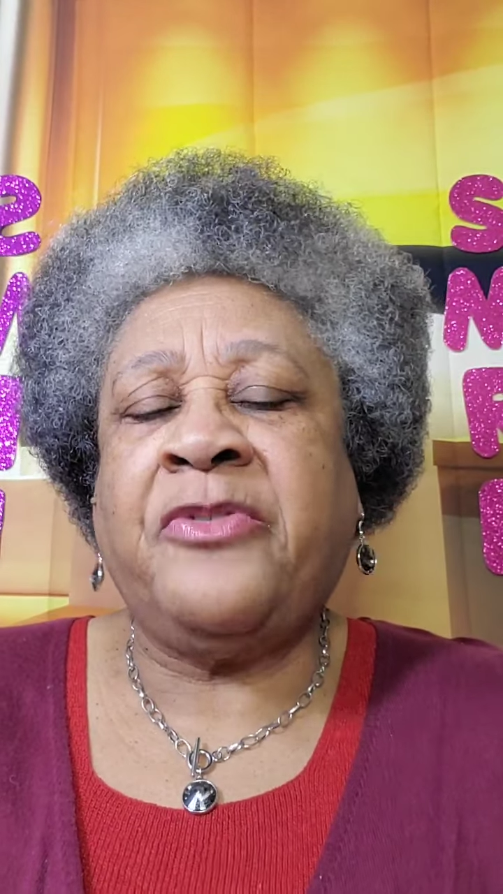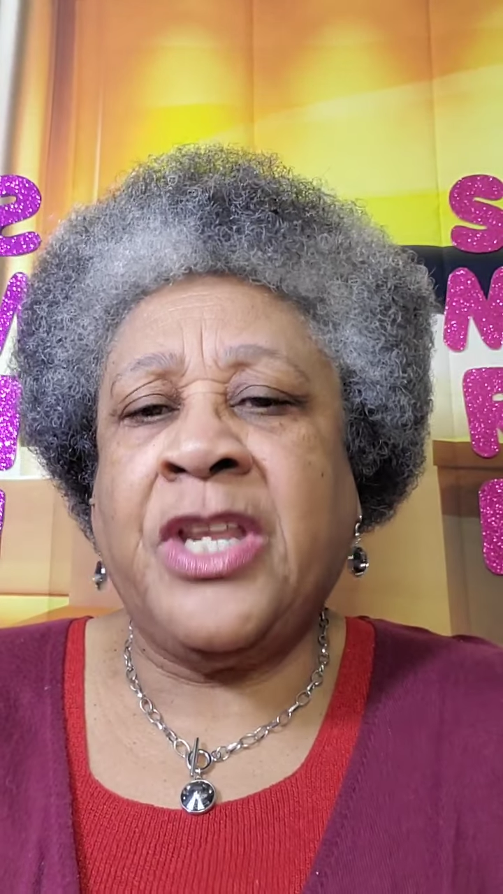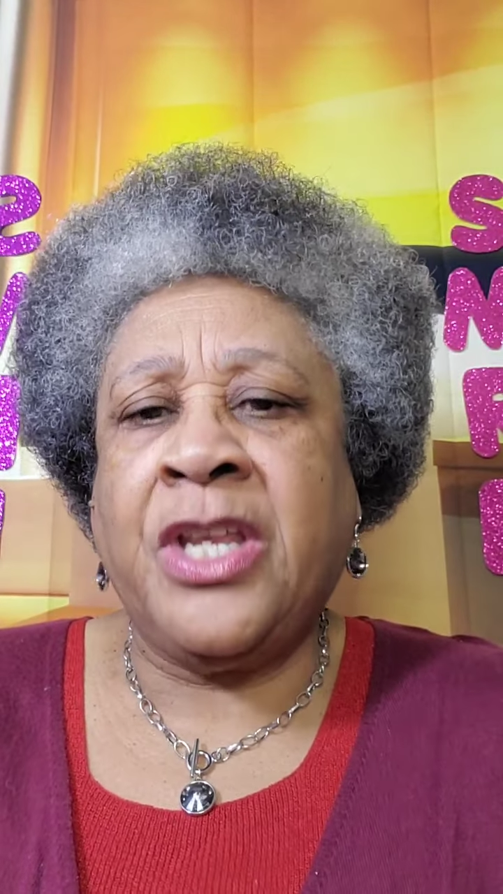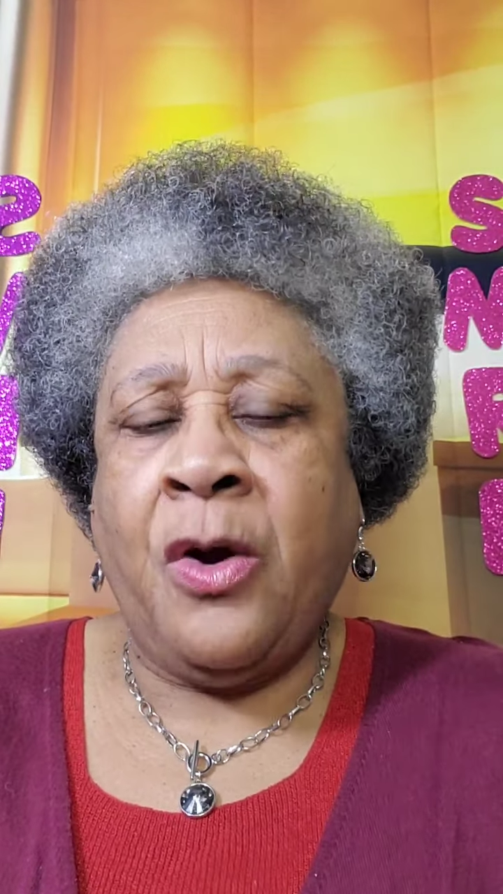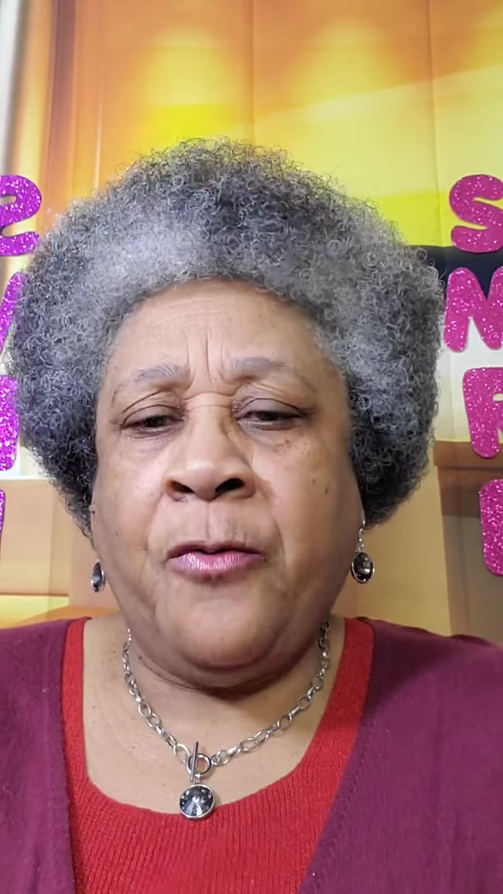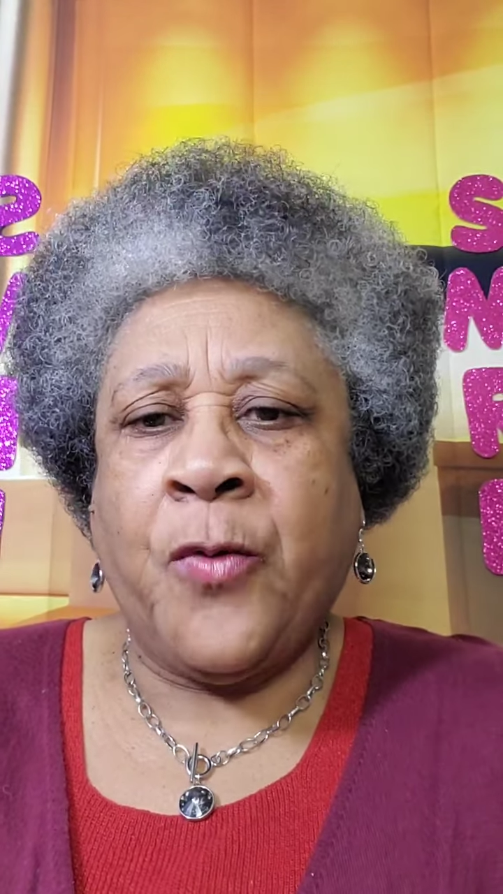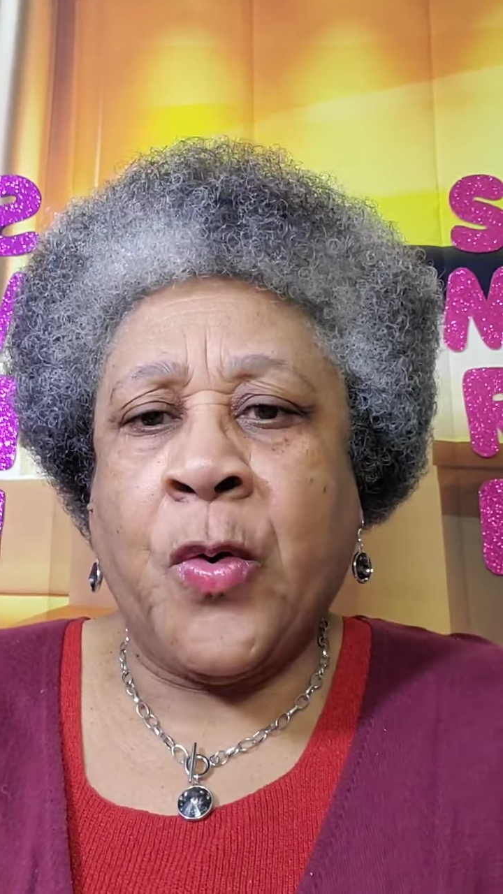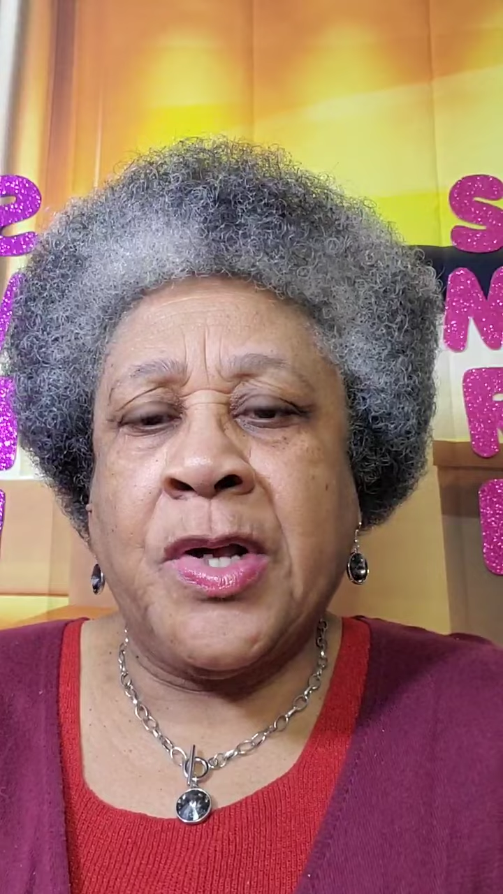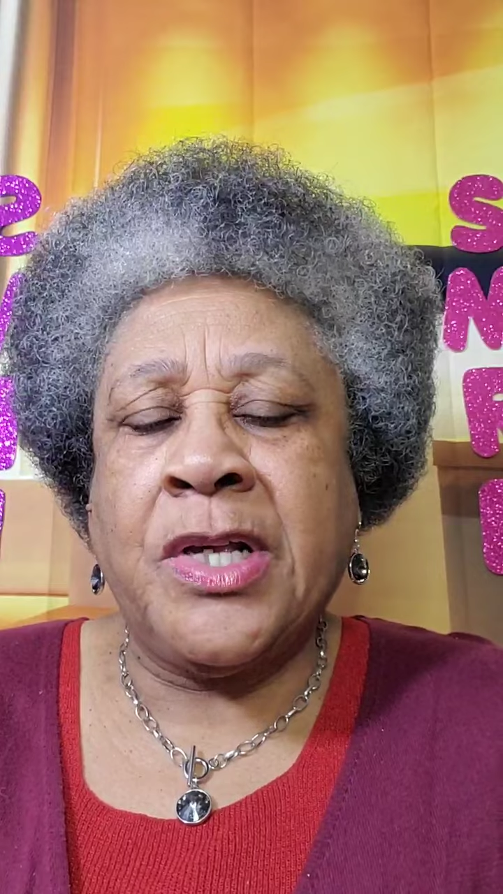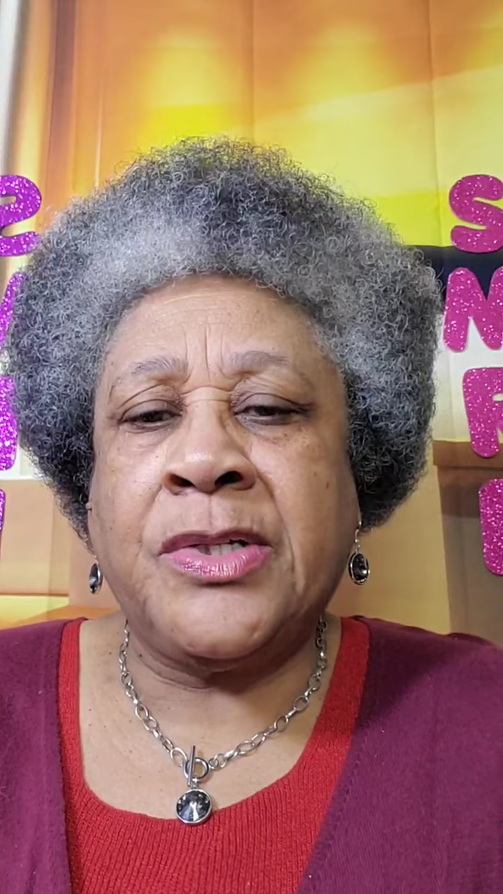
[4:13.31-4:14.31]
video
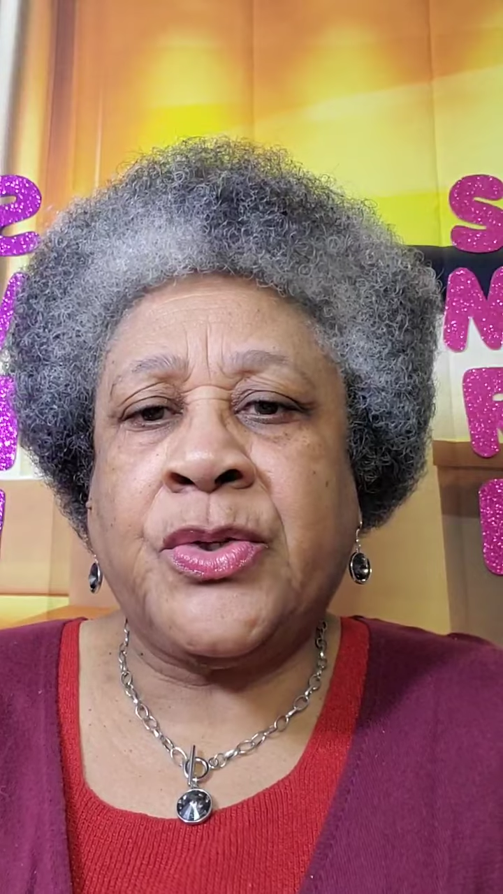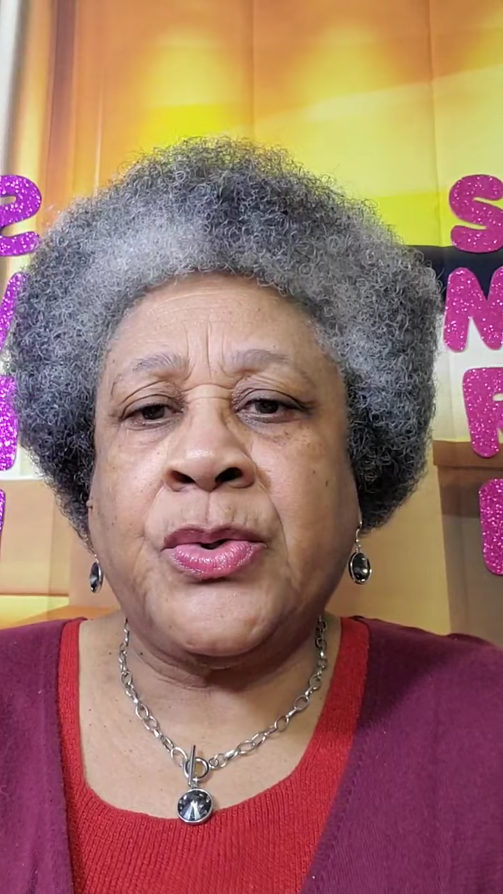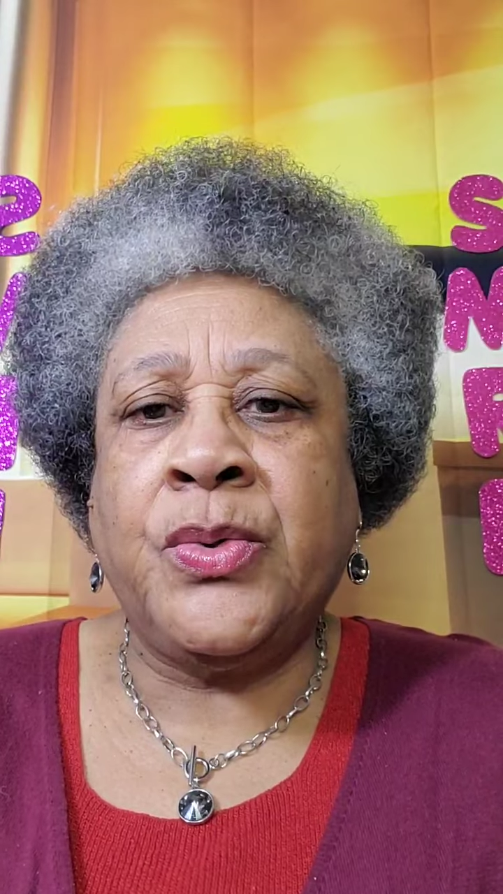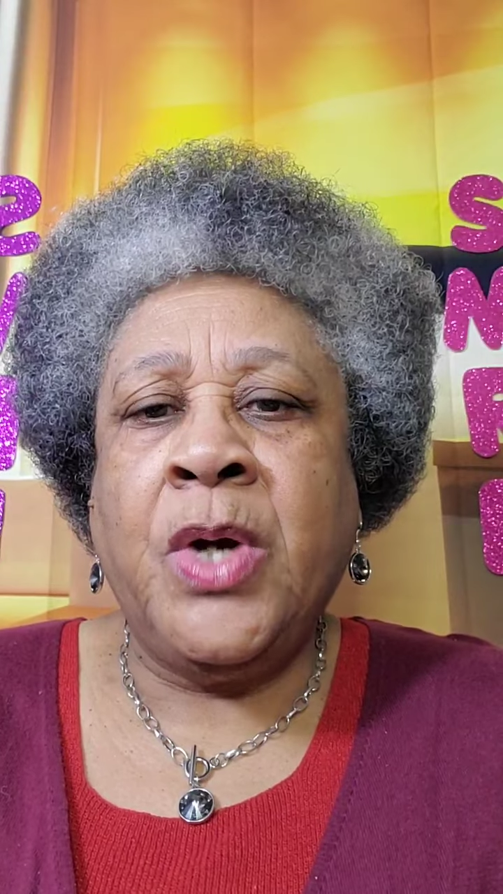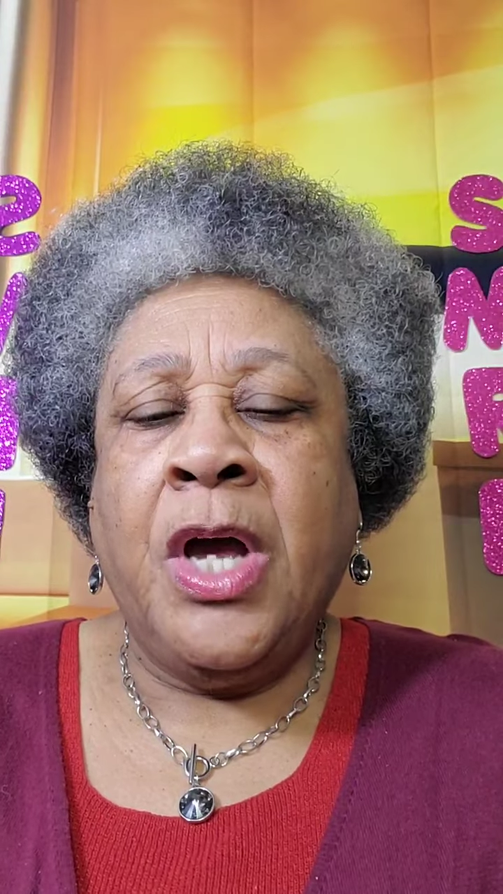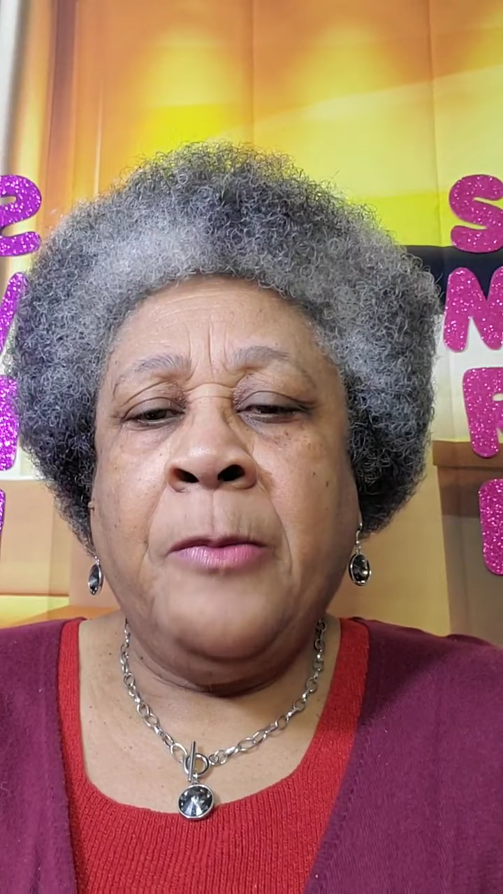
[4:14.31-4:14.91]
for is to